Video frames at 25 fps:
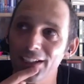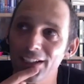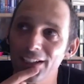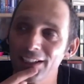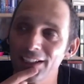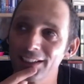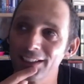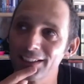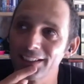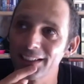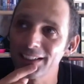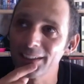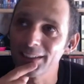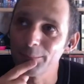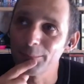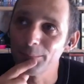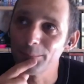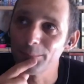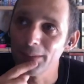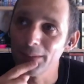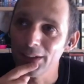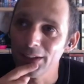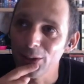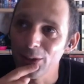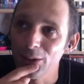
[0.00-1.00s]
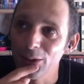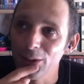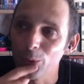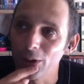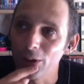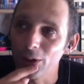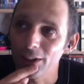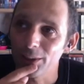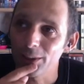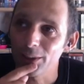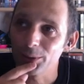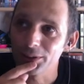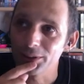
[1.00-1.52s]
And
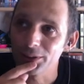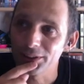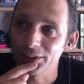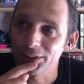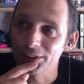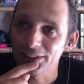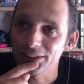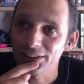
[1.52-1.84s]
while I was